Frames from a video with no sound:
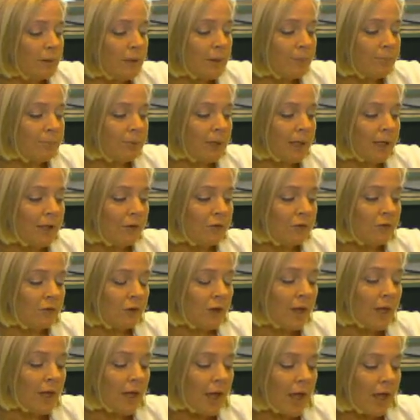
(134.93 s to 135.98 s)
be in place.
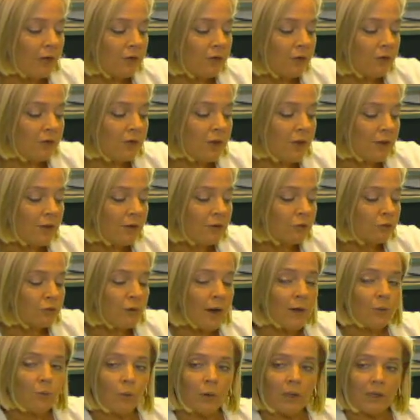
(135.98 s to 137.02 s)
As you see, this
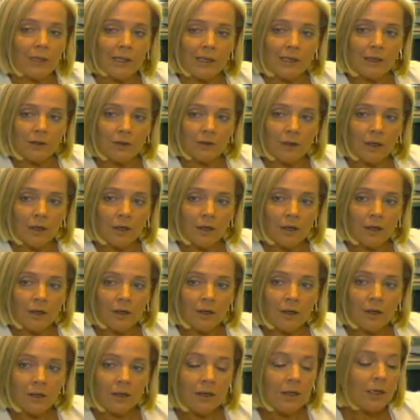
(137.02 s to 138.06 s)
red one here
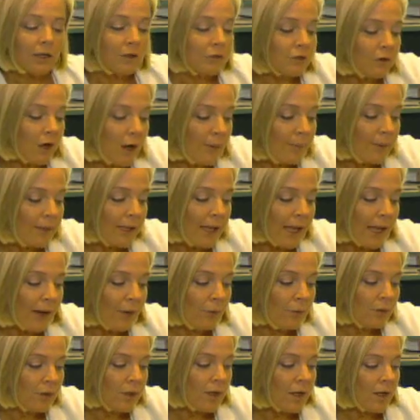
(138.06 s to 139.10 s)
is coming
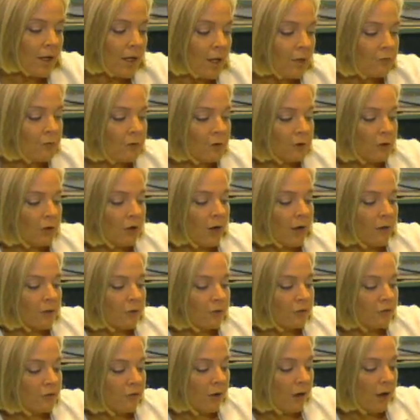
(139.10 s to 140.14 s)
out. If you look on
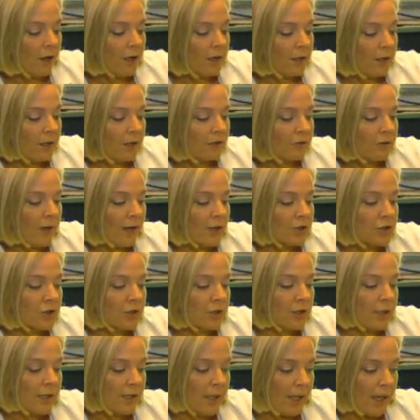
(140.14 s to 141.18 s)
the side, it's
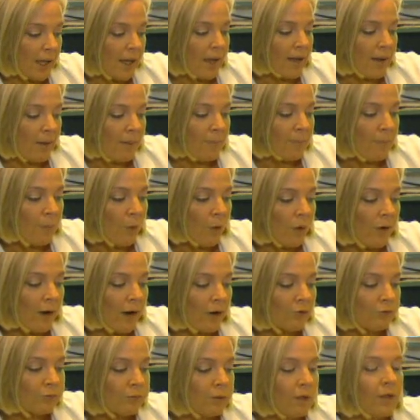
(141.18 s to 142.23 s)
actually more
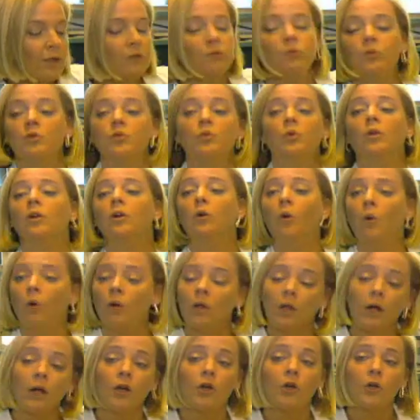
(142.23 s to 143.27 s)
out of place, which we'll
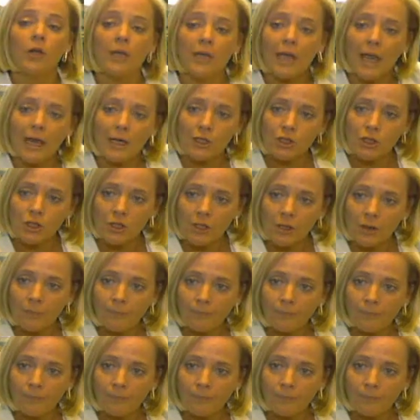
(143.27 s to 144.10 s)
call a herniation.